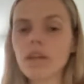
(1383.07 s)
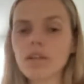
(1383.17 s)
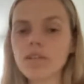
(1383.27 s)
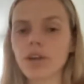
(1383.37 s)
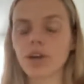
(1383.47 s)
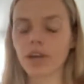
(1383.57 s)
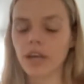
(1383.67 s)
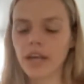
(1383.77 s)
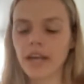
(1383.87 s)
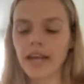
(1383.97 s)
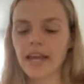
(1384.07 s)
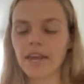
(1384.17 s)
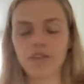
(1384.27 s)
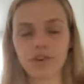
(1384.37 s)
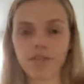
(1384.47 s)
So if
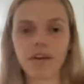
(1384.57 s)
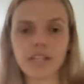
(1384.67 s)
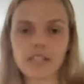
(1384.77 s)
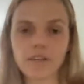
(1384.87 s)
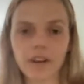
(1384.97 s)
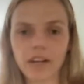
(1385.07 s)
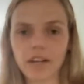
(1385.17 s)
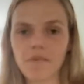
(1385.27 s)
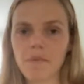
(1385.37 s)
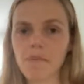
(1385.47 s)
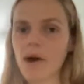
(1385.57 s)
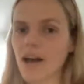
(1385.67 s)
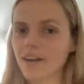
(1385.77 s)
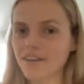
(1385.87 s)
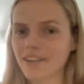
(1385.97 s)
you do find yourself getting a little bit more
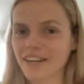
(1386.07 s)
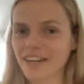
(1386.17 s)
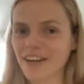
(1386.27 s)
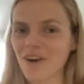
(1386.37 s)
hungry,